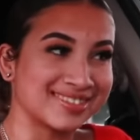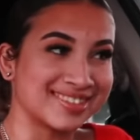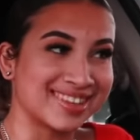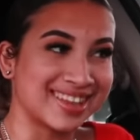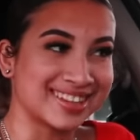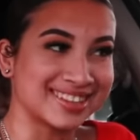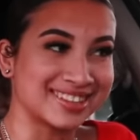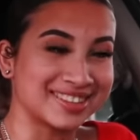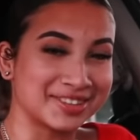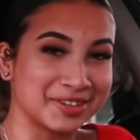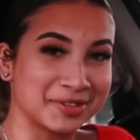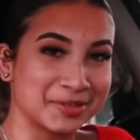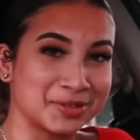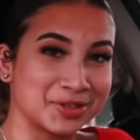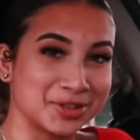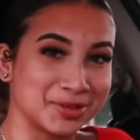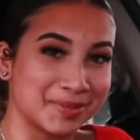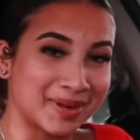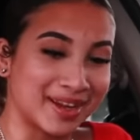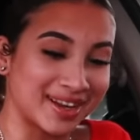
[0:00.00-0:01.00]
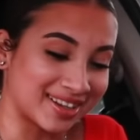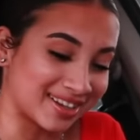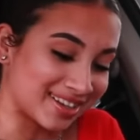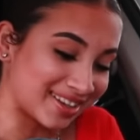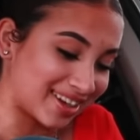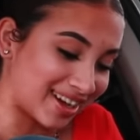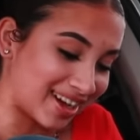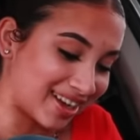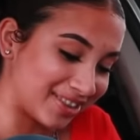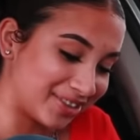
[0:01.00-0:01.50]
That's so
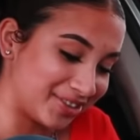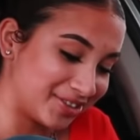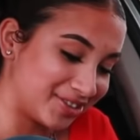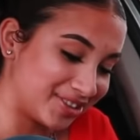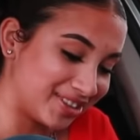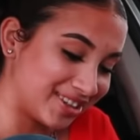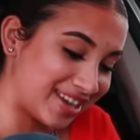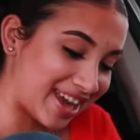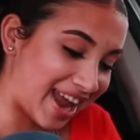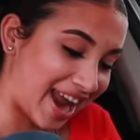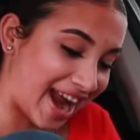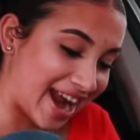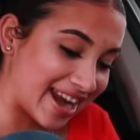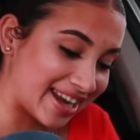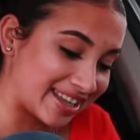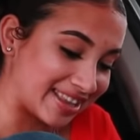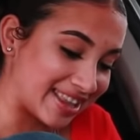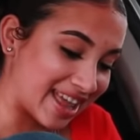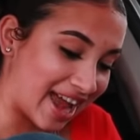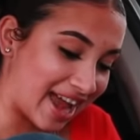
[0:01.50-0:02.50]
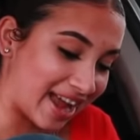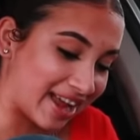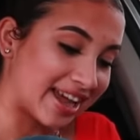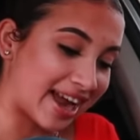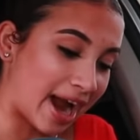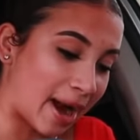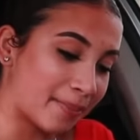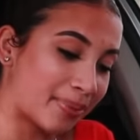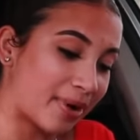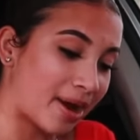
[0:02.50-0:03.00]
traumatic. I literally hated that.
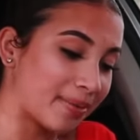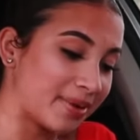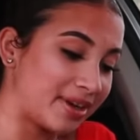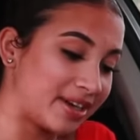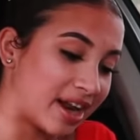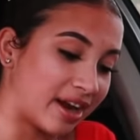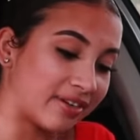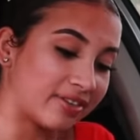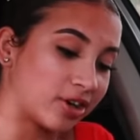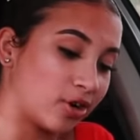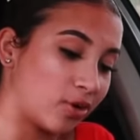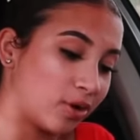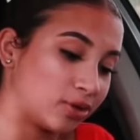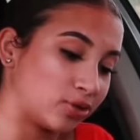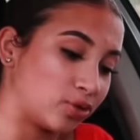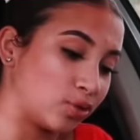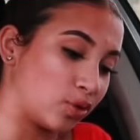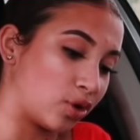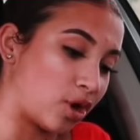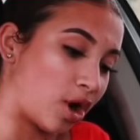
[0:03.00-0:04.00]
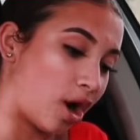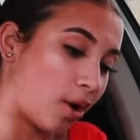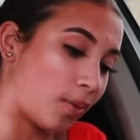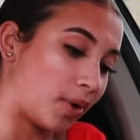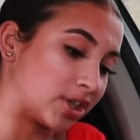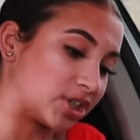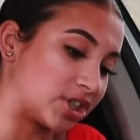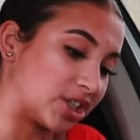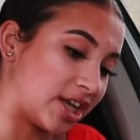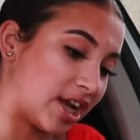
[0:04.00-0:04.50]
Like, I'm probably never going through a car
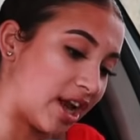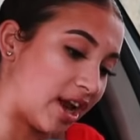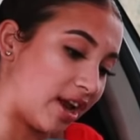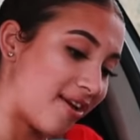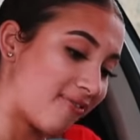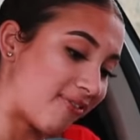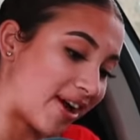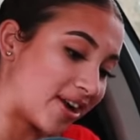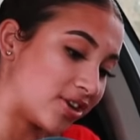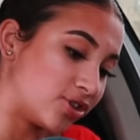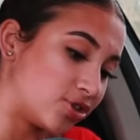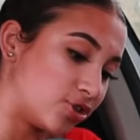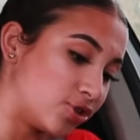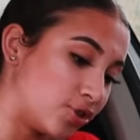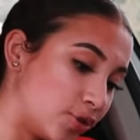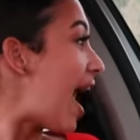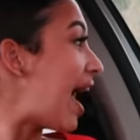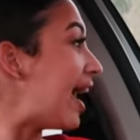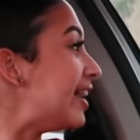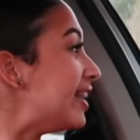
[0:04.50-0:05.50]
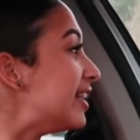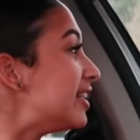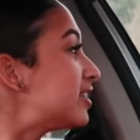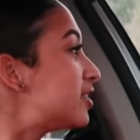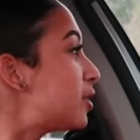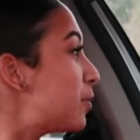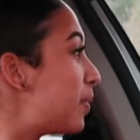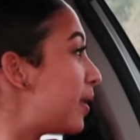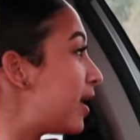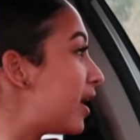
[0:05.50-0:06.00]
wash again. If I do, I need
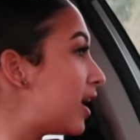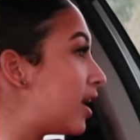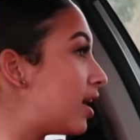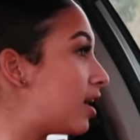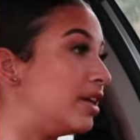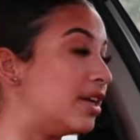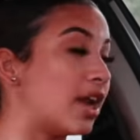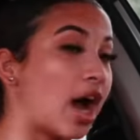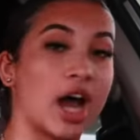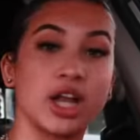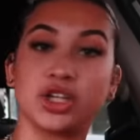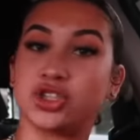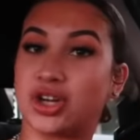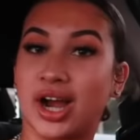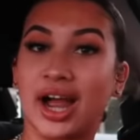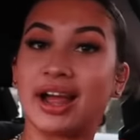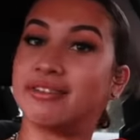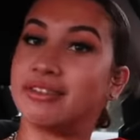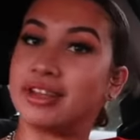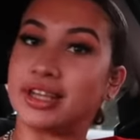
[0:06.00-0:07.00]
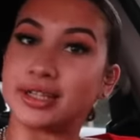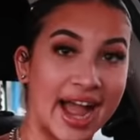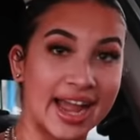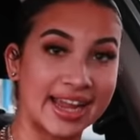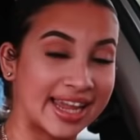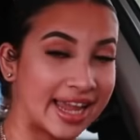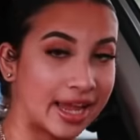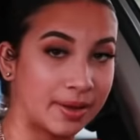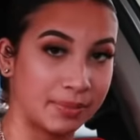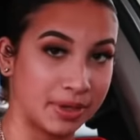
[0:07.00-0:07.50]
to be not driving. I
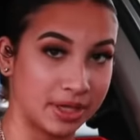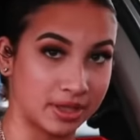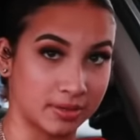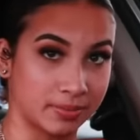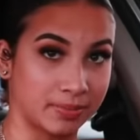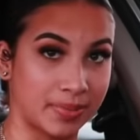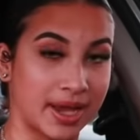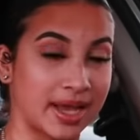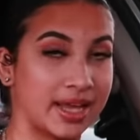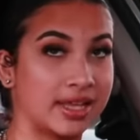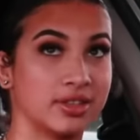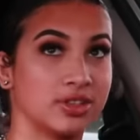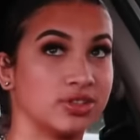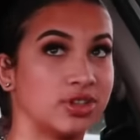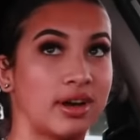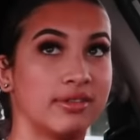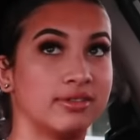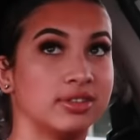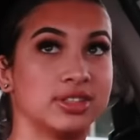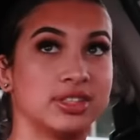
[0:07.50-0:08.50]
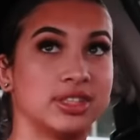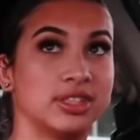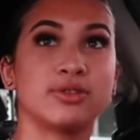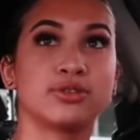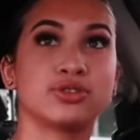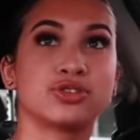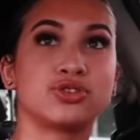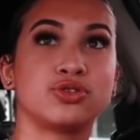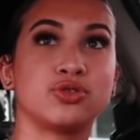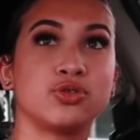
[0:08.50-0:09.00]
can't be in the driver's seat. It
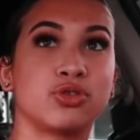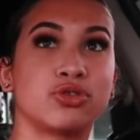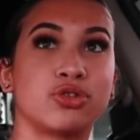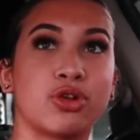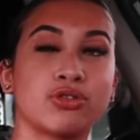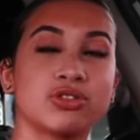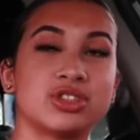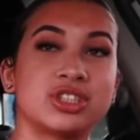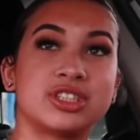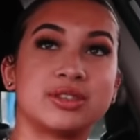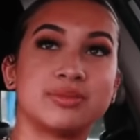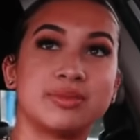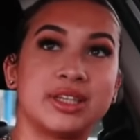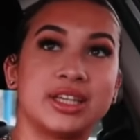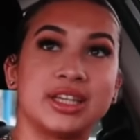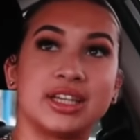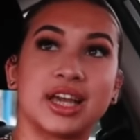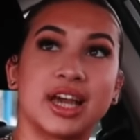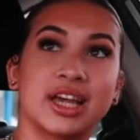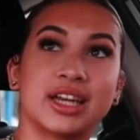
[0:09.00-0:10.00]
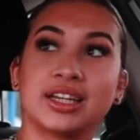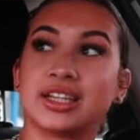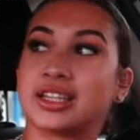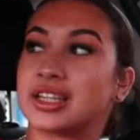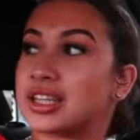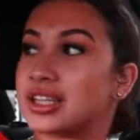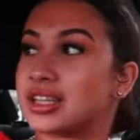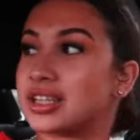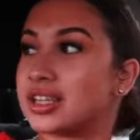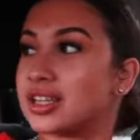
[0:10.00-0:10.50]
was too close to me. I didn't
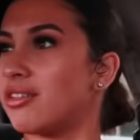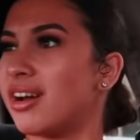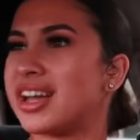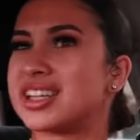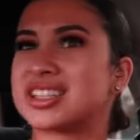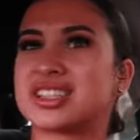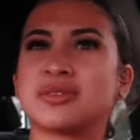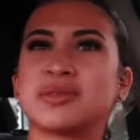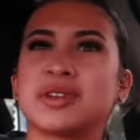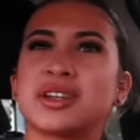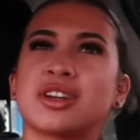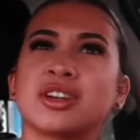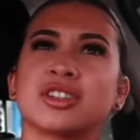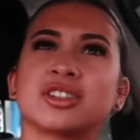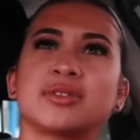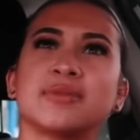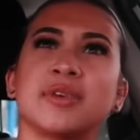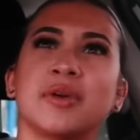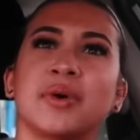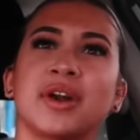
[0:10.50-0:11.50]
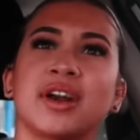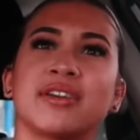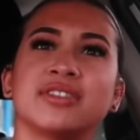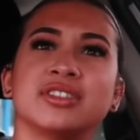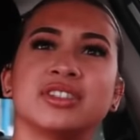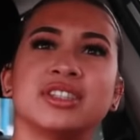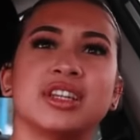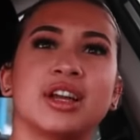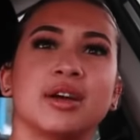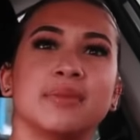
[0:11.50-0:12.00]
like it. Wait, it's gonna be close to me whatever
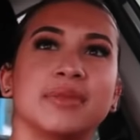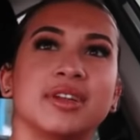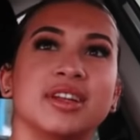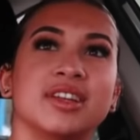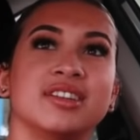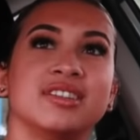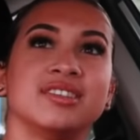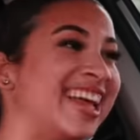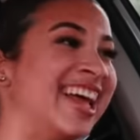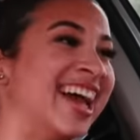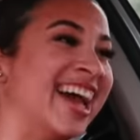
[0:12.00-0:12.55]
seat I'm in.